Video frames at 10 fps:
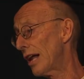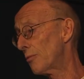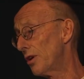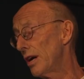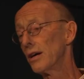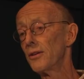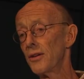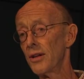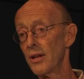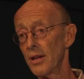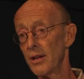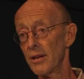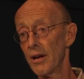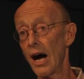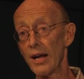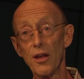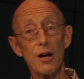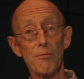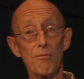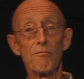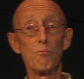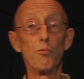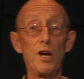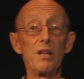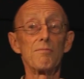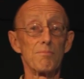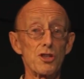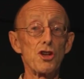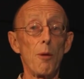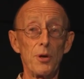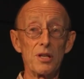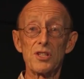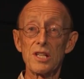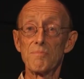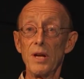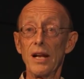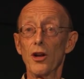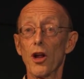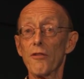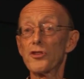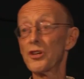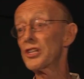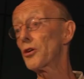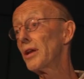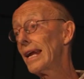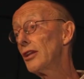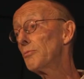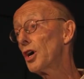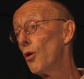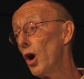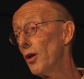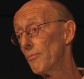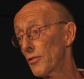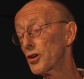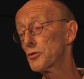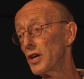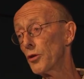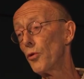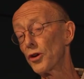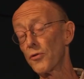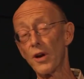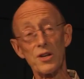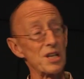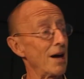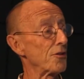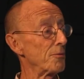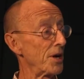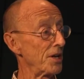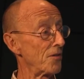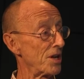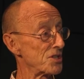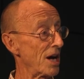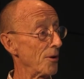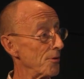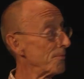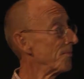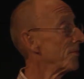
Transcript: Almeria, either with stopping 6 million olive trees or letting them go on, because when the water runs out, the money runs out.